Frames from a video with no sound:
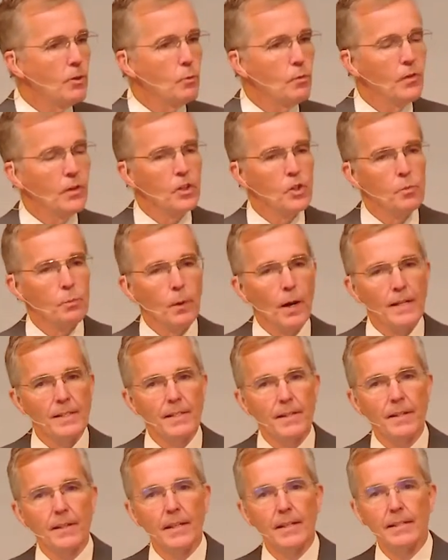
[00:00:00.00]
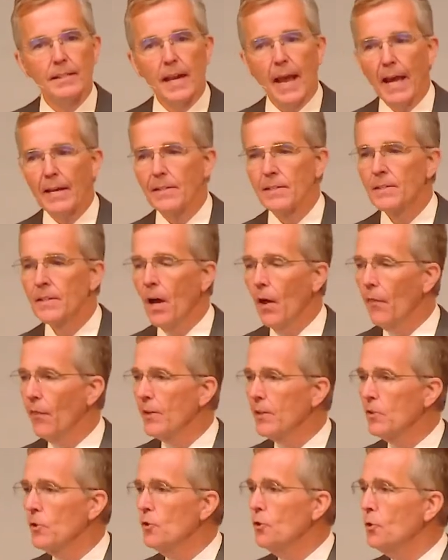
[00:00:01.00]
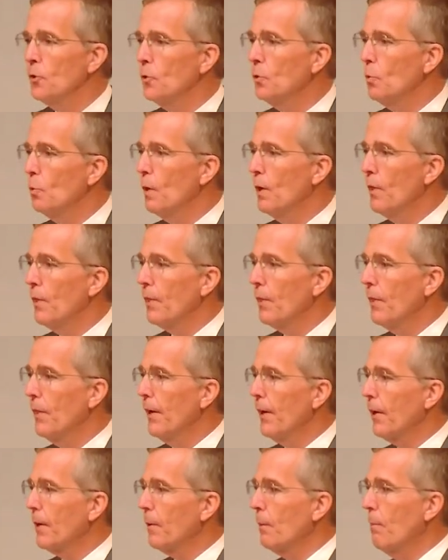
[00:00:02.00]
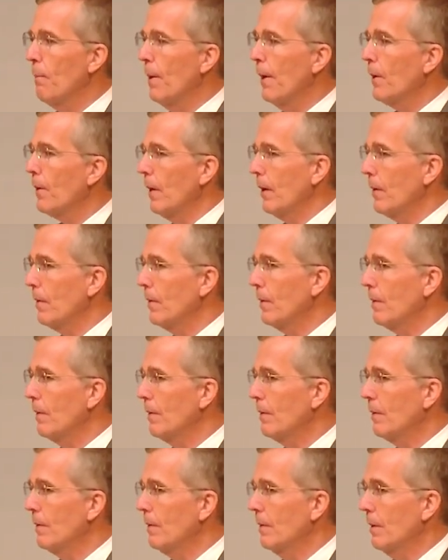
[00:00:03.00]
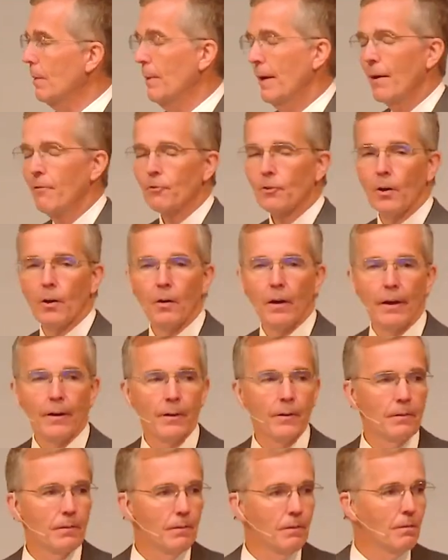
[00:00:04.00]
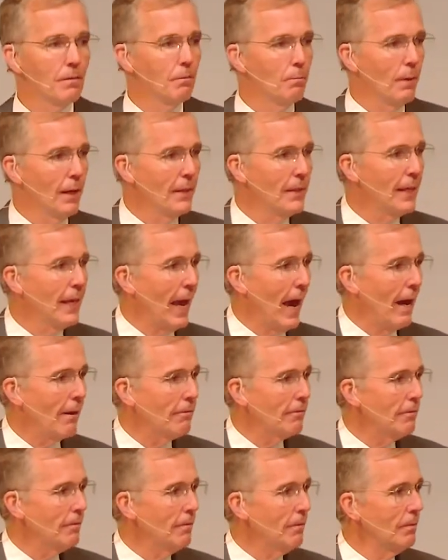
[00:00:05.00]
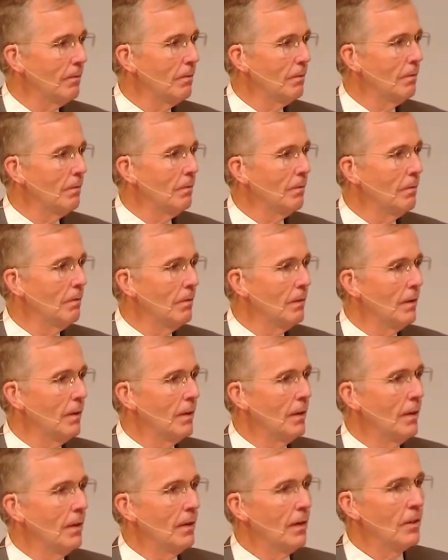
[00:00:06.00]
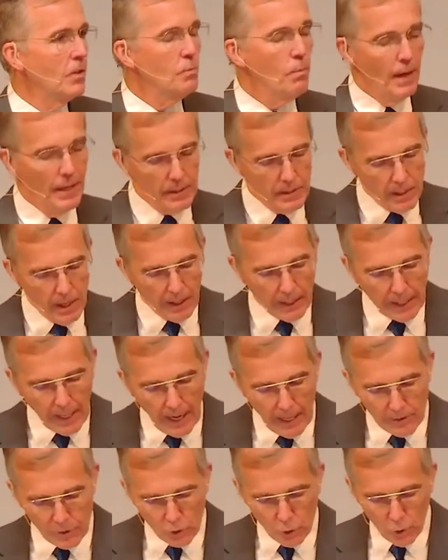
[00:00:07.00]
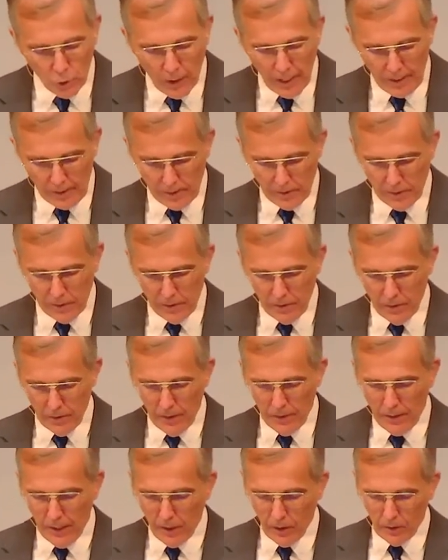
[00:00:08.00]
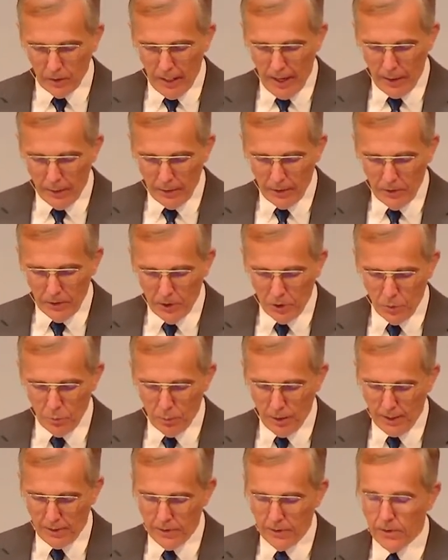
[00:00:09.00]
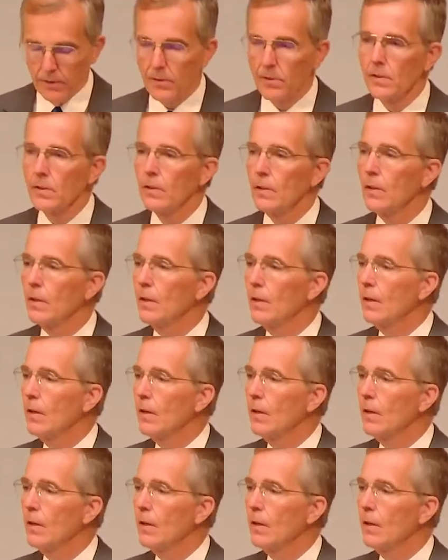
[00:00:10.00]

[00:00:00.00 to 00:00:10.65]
As we've expressed, this has nothing to do with their merit. I mean, after all, Aaron made the calf. It's based on God's grace that they are allowed into his presence.